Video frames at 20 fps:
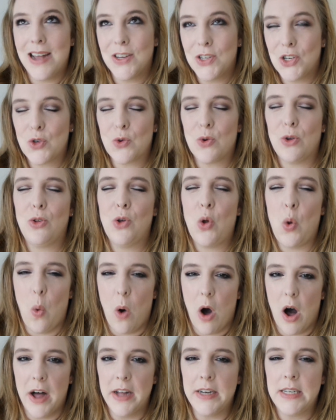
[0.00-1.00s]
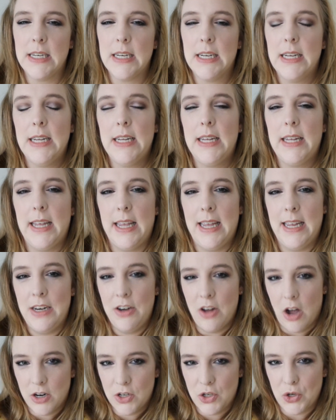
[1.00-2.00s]
Astral Quad
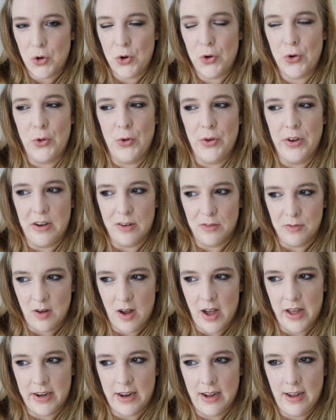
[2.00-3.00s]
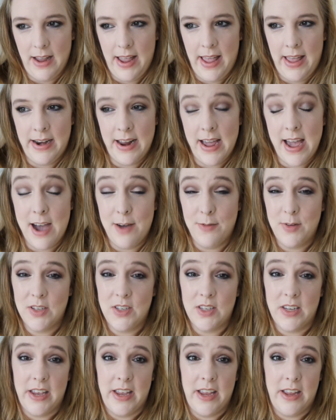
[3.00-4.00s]
in Nocturnal Nirvana. And I have to
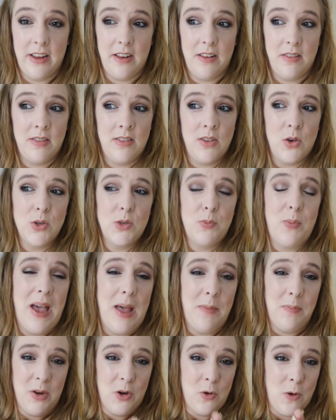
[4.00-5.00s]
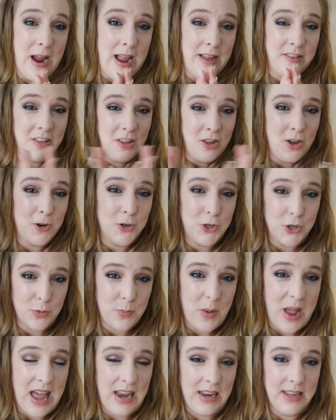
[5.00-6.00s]
say, those Pat McGrath larger
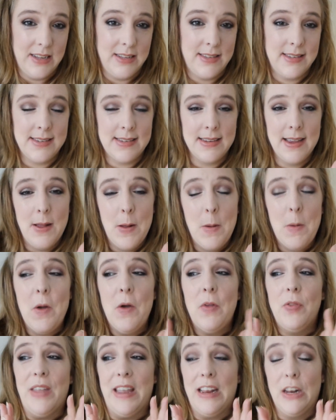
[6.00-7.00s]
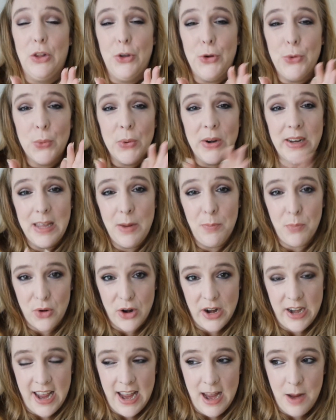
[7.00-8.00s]
palettes, they look really
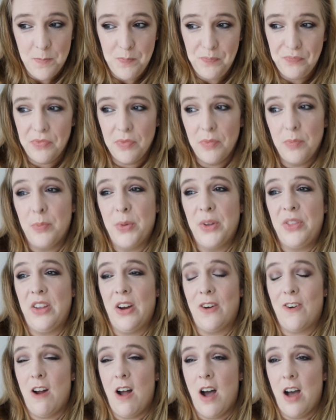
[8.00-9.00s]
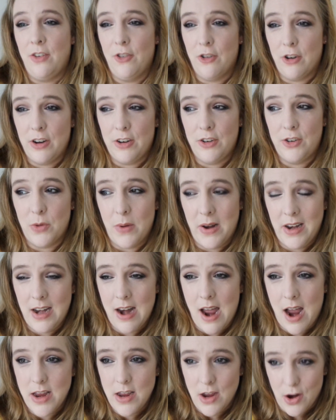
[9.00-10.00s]
pretty, but they're
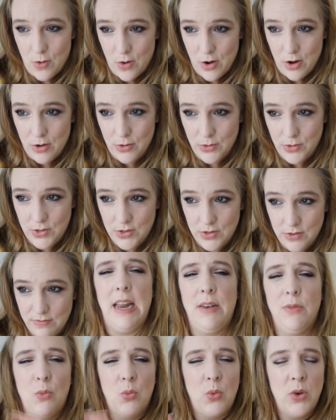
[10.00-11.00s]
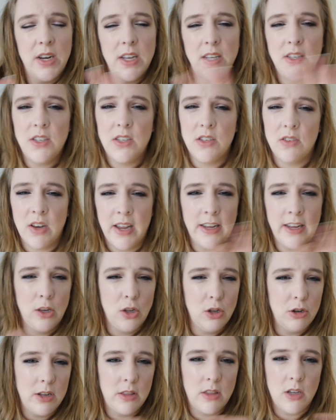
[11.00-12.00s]
129 euros. And when I
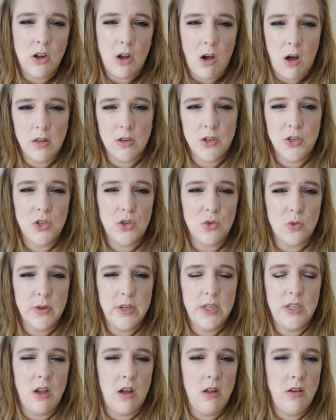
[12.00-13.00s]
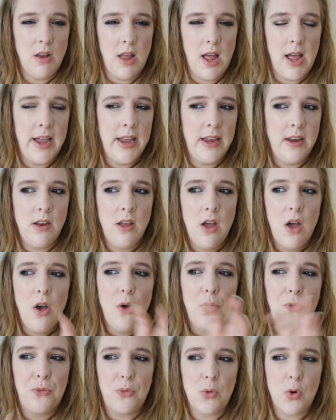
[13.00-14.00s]
look at the color stories online,
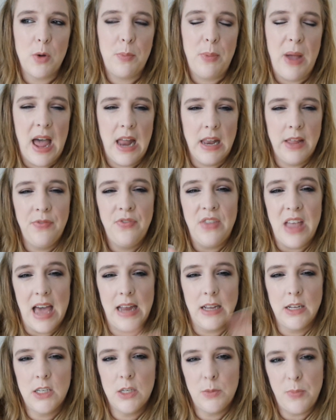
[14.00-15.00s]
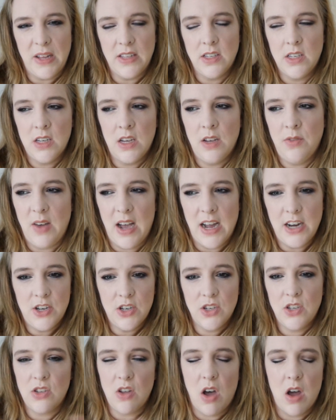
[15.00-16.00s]
for a palette that expensive, I
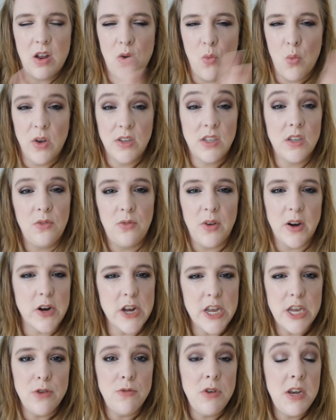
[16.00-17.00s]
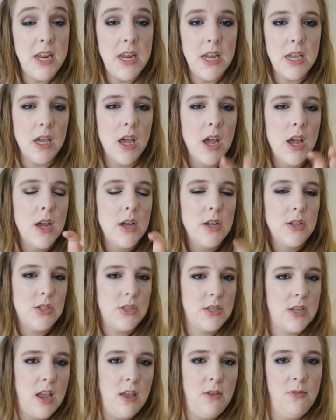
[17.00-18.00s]
just thought it wasn't very unique,
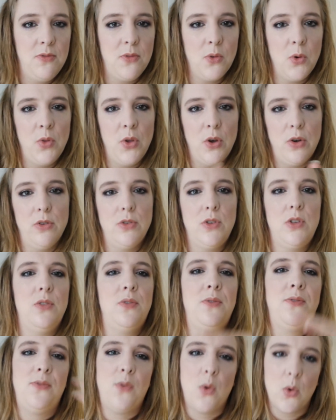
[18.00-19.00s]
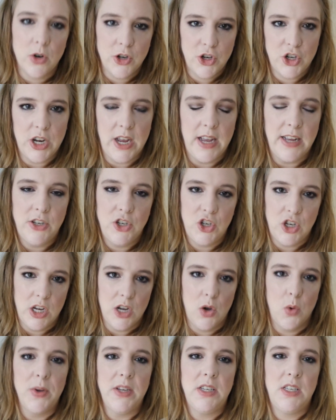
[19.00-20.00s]
save for those 4 shades
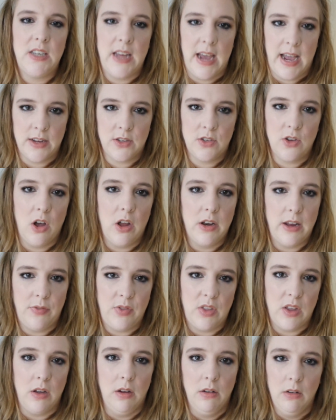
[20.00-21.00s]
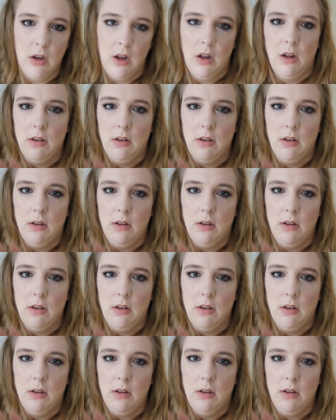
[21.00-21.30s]
she always tags on at the